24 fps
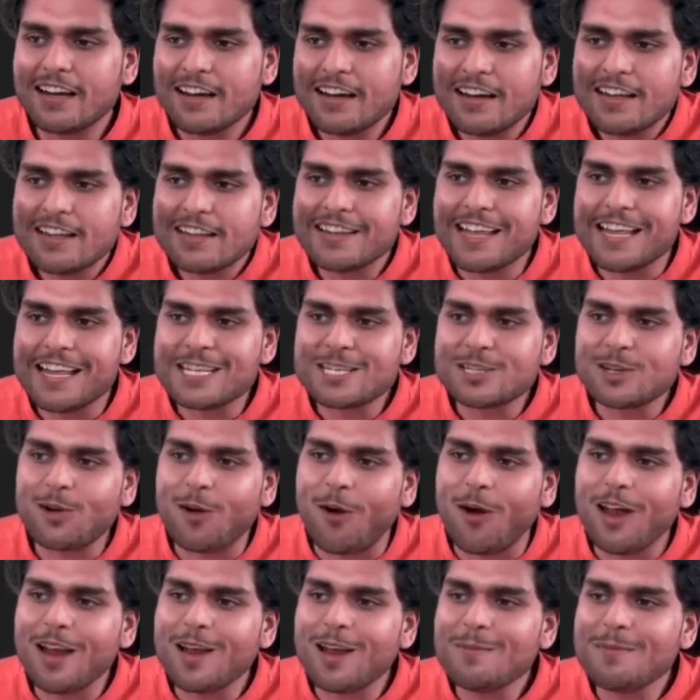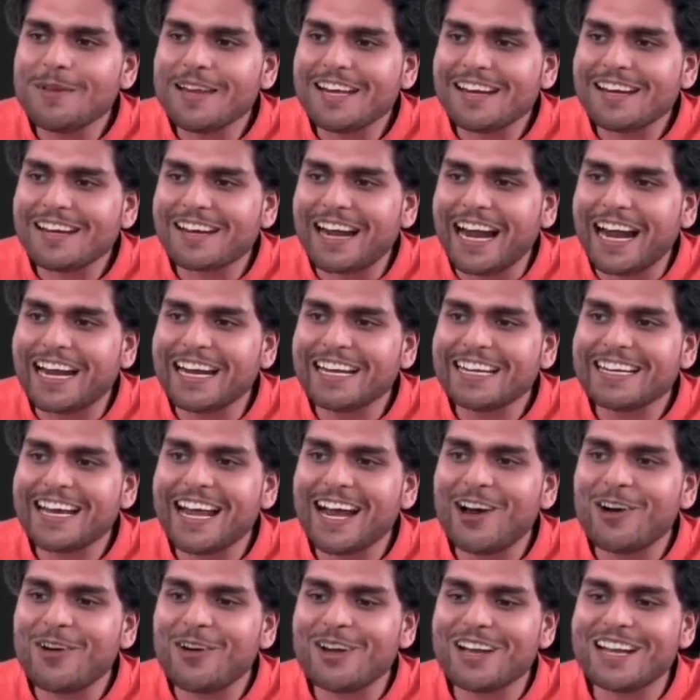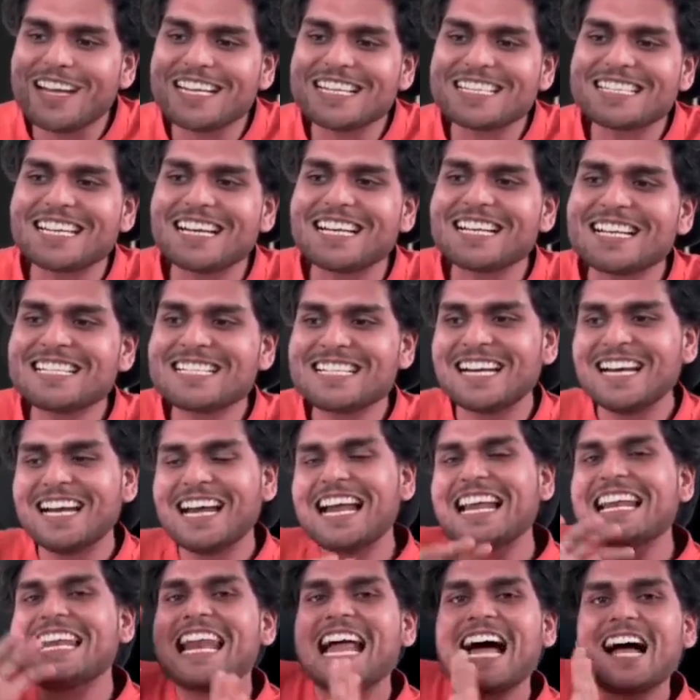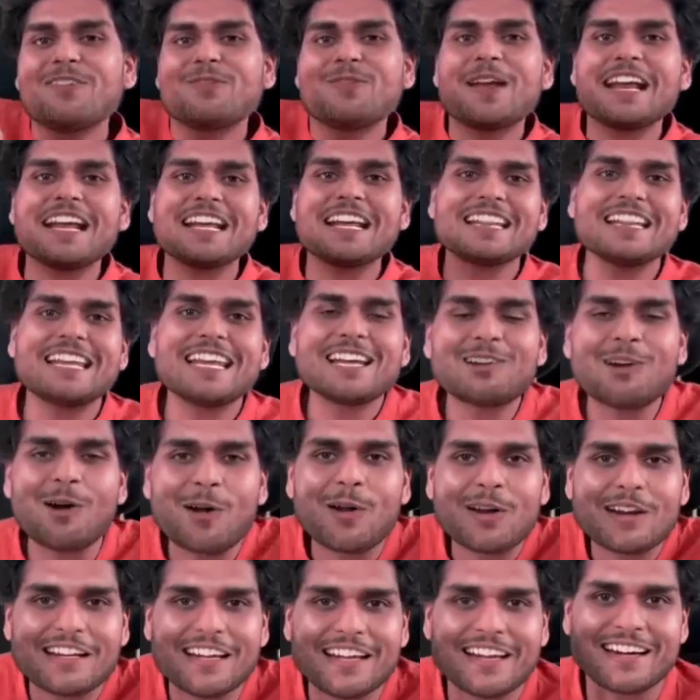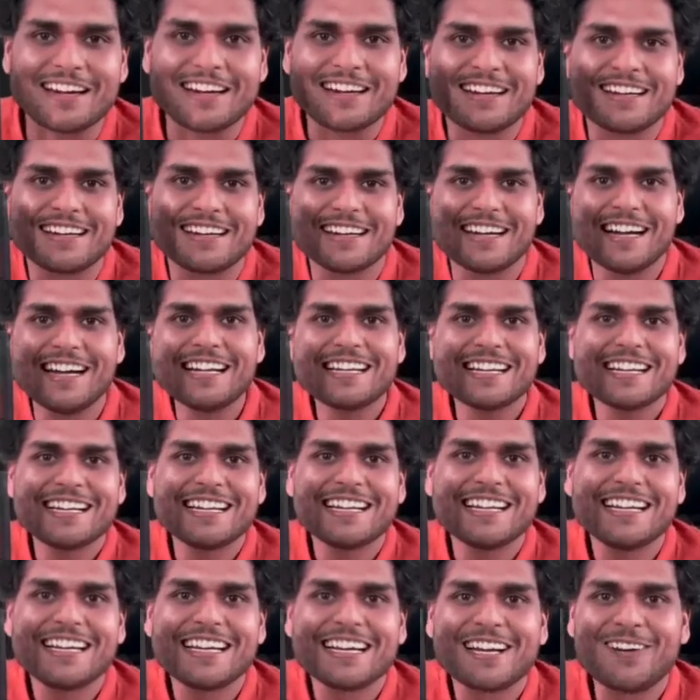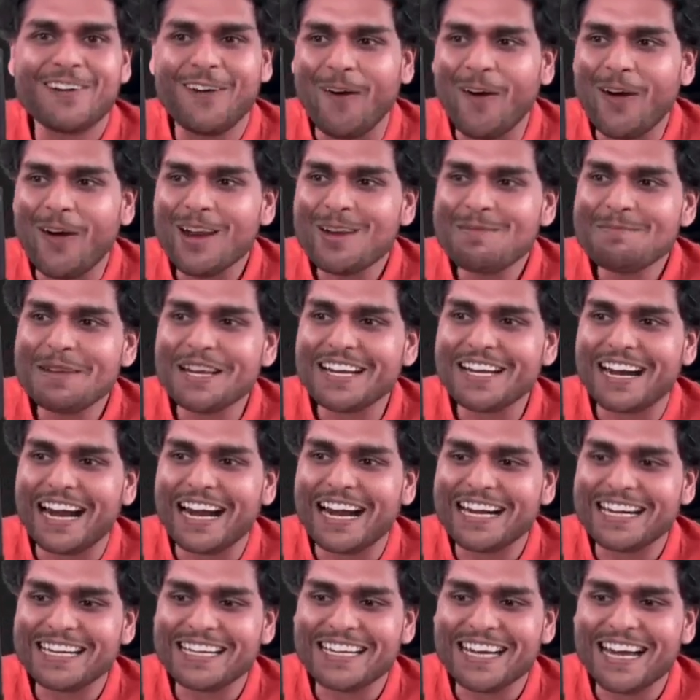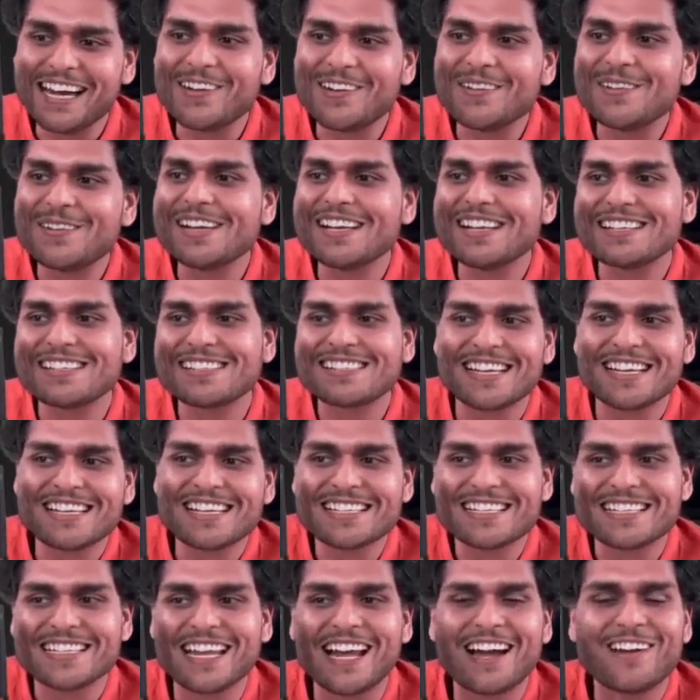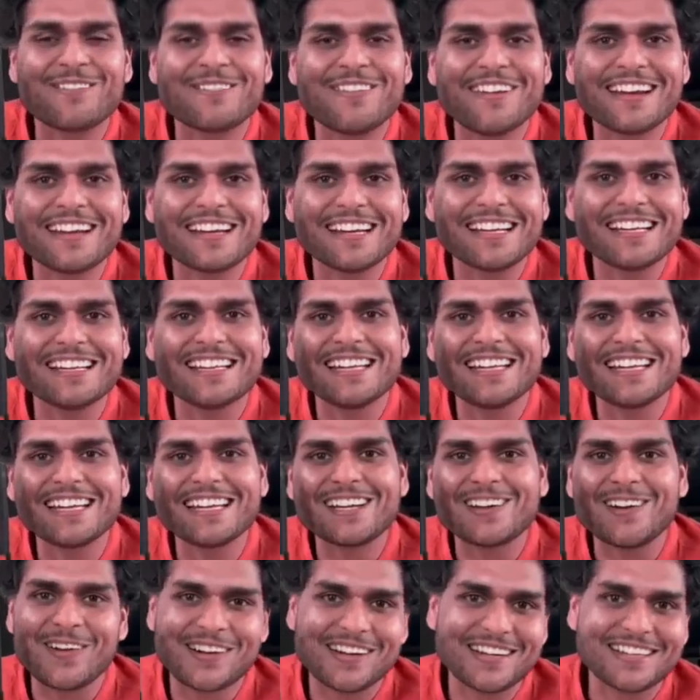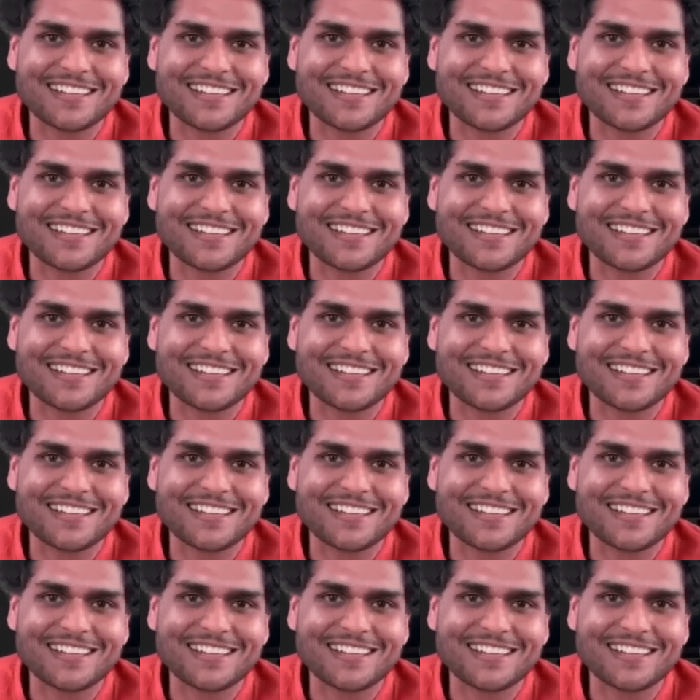this call me right now is just laughing in the corner, right? Call me right now is just laughing in the corner.